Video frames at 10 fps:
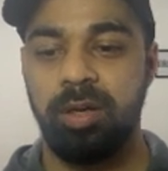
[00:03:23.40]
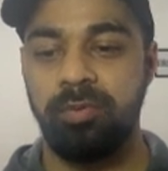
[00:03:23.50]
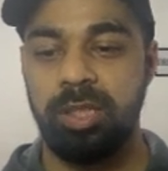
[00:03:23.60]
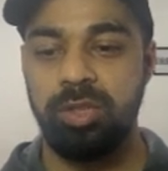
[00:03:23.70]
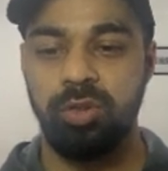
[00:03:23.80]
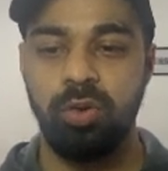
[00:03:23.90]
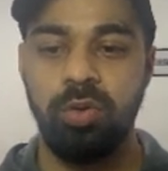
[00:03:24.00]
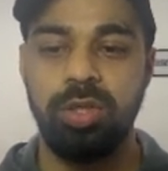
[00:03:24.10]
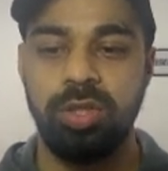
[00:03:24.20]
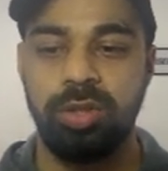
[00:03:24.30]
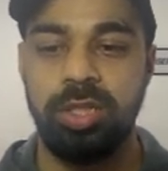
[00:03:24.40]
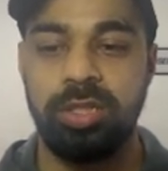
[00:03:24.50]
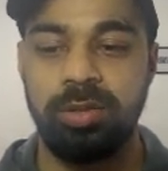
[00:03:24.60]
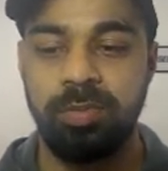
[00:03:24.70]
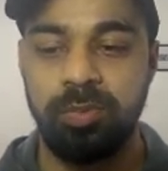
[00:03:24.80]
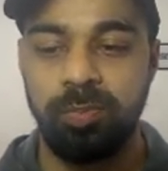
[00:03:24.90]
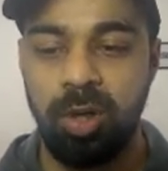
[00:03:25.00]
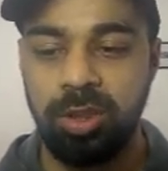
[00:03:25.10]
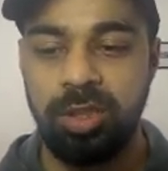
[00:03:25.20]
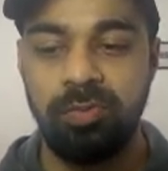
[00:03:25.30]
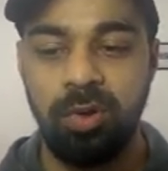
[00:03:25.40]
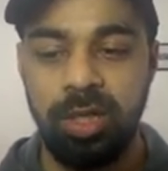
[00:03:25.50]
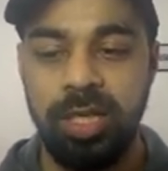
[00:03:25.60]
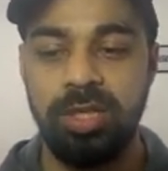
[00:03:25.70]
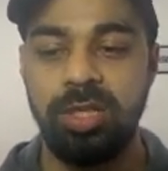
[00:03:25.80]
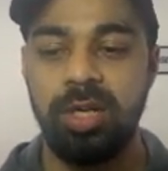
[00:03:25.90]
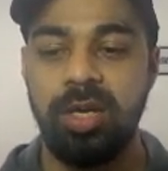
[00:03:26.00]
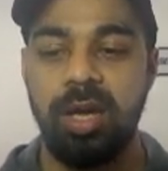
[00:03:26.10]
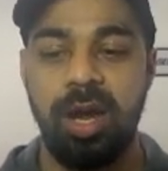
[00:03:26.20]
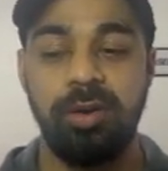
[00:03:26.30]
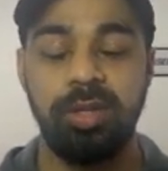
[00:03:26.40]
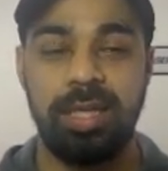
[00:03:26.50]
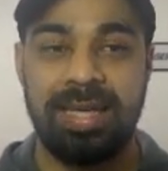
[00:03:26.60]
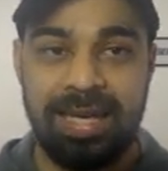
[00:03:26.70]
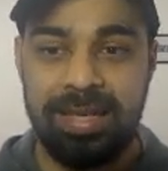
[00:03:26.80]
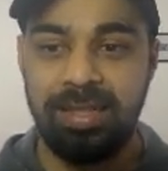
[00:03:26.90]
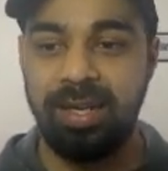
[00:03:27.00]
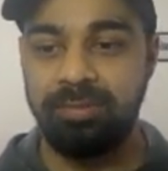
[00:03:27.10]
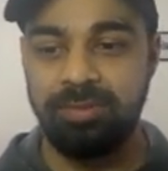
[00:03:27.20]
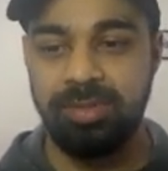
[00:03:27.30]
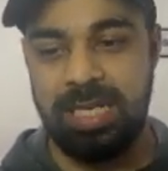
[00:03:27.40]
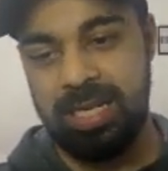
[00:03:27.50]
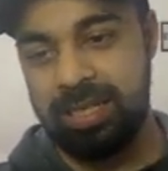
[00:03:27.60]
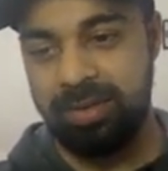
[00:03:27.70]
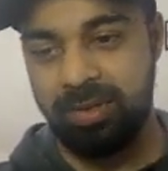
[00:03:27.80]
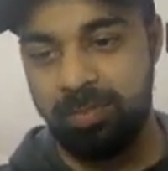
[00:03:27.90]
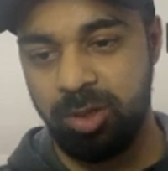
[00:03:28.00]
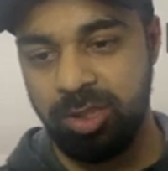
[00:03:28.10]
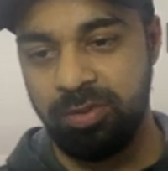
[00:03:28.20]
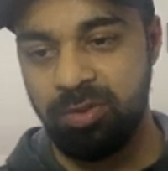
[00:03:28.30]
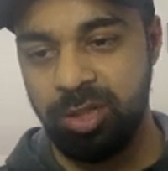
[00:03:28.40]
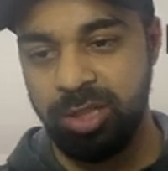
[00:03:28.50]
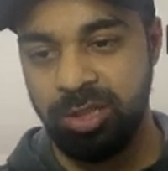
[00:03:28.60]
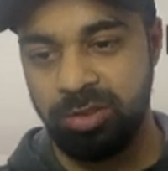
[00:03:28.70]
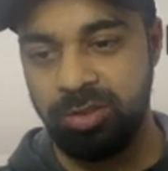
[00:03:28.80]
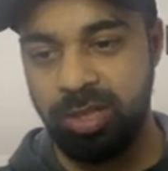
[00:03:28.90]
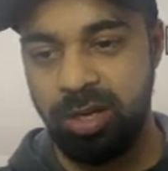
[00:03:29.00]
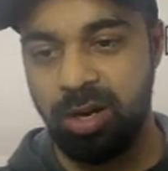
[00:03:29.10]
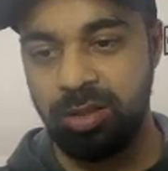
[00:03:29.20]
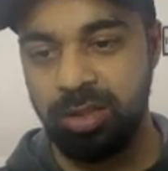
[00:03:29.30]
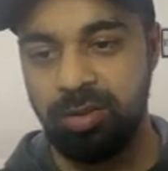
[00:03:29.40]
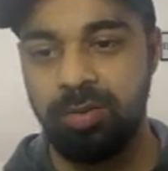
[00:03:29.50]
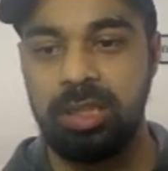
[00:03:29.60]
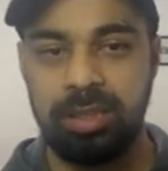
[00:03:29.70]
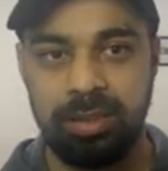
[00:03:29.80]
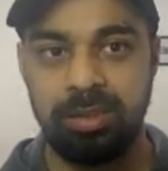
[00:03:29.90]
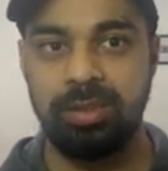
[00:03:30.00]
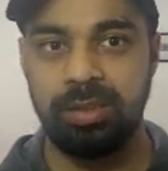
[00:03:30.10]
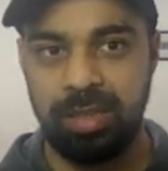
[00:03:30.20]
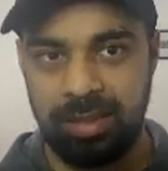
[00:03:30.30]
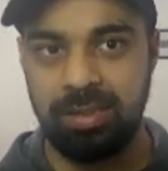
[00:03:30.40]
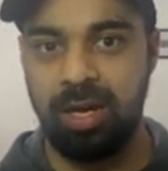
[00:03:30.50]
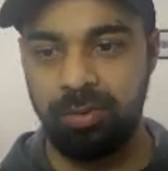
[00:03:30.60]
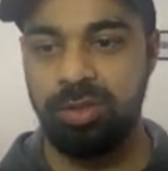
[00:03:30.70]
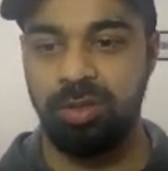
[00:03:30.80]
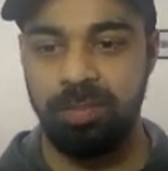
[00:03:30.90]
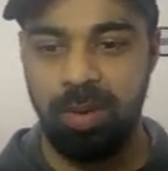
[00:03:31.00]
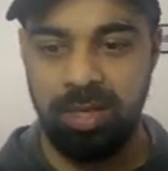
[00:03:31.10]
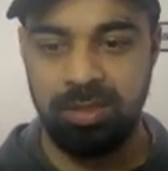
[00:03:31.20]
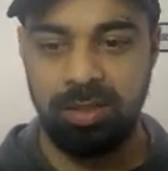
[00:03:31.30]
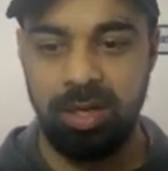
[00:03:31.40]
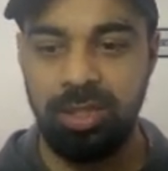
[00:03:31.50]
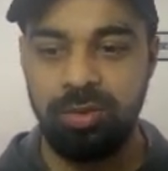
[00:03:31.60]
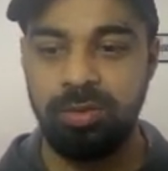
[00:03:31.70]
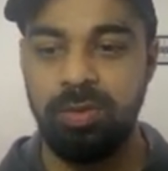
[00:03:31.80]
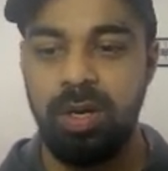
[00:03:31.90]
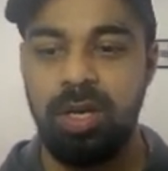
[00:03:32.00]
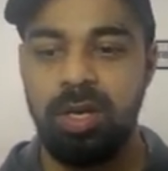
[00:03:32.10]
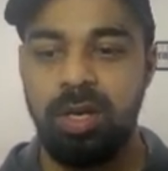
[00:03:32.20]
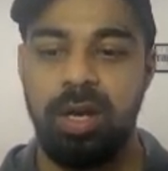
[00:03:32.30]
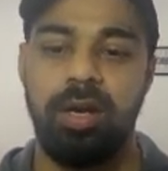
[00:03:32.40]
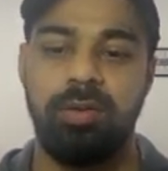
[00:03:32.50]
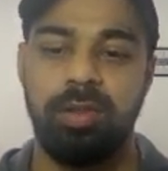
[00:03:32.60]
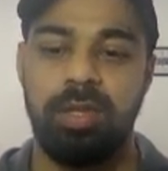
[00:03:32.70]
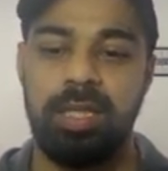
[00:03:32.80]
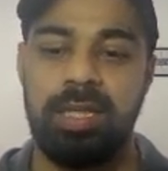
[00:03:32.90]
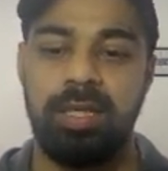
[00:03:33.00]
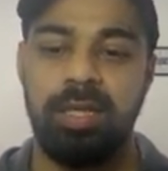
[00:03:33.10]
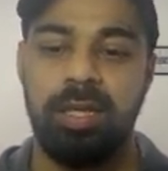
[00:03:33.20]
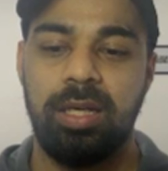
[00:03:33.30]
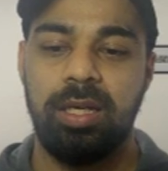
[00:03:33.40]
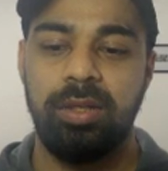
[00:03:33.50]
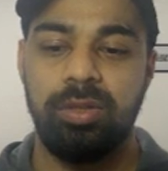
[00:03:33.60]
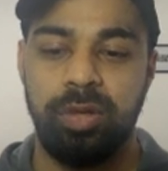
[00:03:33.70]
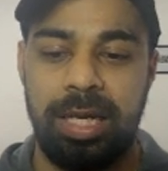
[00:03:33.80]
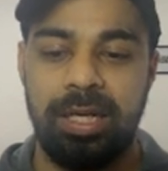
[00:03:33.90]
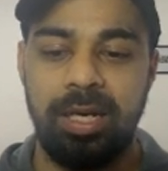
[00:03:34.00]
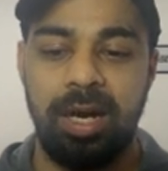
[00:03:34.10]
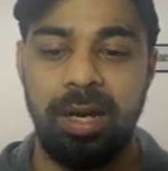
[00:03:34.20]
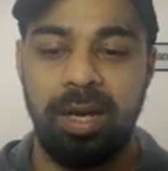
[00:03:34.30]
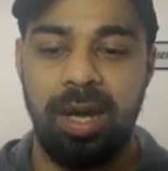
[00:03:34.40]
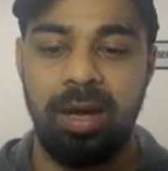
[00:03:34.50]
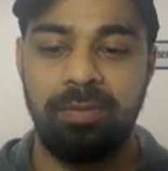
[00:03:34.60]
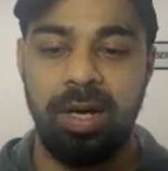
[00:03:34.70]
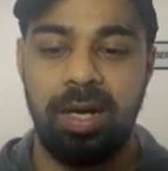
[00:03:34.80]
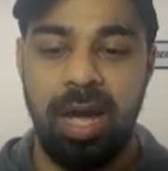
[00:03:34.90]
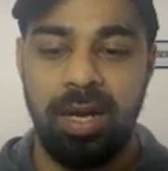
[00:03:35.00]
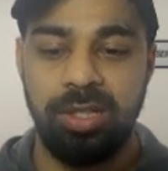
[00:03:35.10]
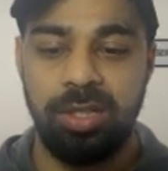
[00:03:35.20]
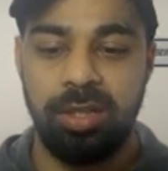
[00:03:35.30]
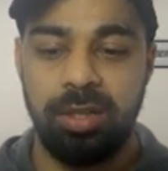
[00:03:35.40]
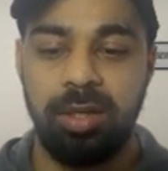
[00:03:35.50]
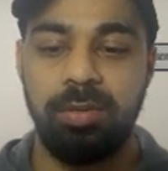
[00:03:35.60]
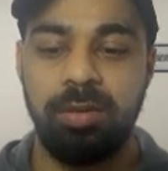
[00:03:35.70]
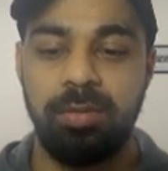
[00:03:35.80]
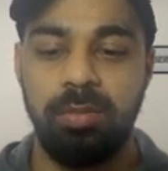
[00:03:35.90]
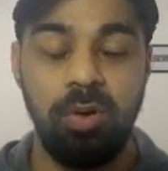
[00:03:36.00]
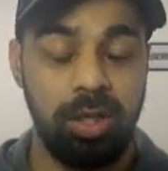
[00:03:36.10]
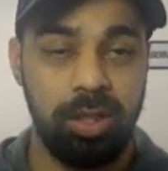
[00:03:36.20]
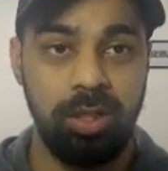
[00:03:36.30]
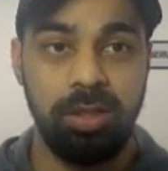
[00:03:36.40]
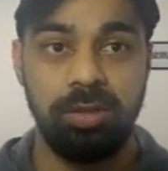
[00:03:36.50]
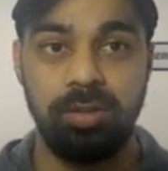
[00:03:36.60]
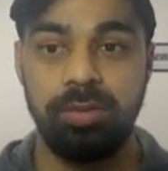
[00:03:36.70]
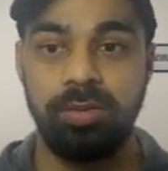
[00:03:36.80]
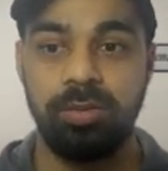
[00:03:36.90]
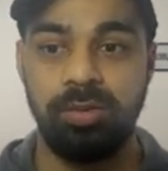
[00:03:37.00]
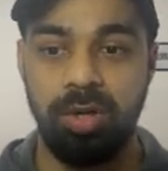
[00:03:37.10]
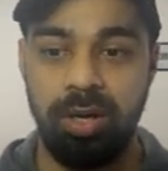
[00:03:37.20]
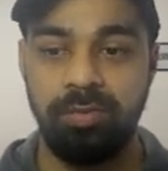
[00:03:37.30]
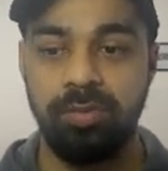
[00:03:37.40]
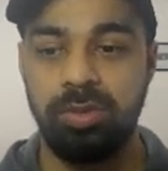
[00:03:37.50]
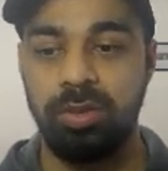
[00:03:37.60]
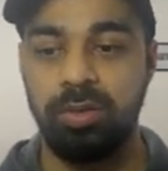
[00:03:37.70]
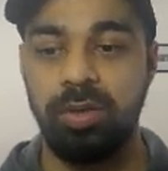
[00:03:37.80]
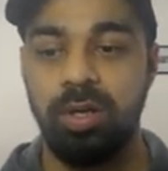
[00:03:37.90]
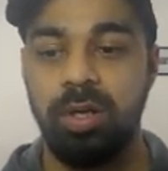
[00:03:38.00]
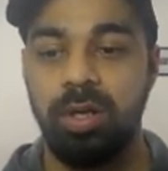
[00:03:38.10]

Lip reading: with the source there's a positive voltage, and on the gate I've still given a positive voltage just to say, oh, you know what, that's how it's going to pass the current through. And on the drain I have attached a motor to drive. So